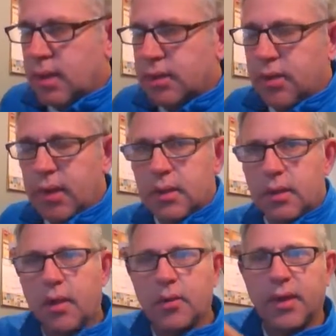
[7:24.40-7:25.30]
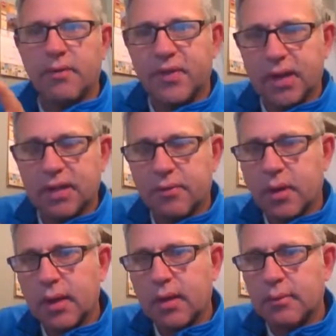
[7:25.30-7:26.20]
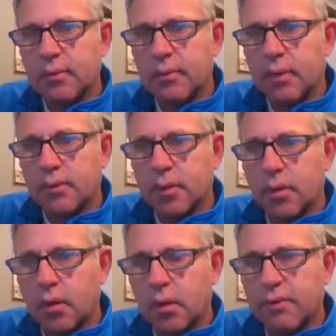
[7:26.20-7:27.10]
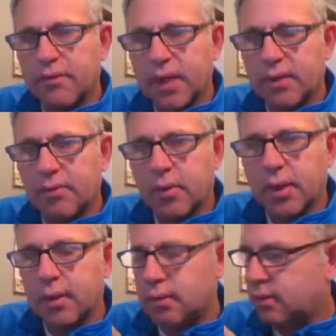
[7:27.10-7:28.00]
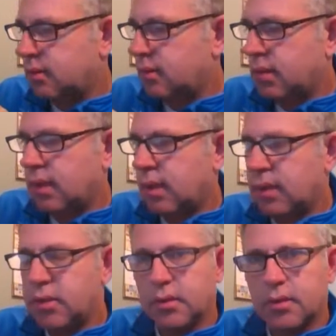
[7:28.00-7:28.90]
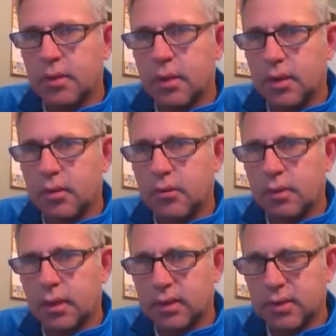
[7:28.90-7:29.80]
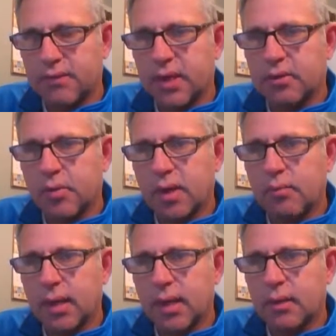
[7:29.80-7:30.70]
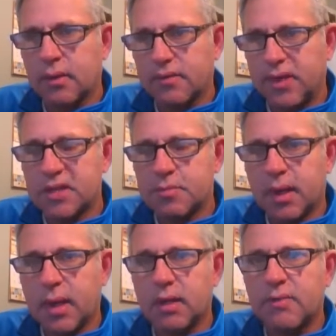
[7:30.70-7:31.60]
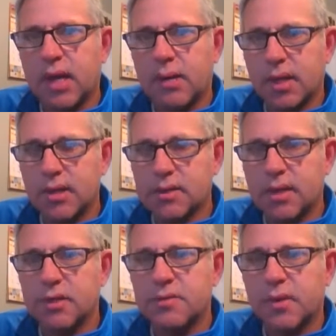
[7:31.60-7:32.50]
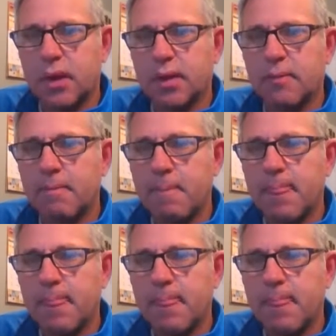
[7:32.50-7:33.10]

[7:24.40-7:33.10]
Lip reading: you need to know the effective rate of their current effective rate, and you get the effective rate by the fees paid divided by the sales volume.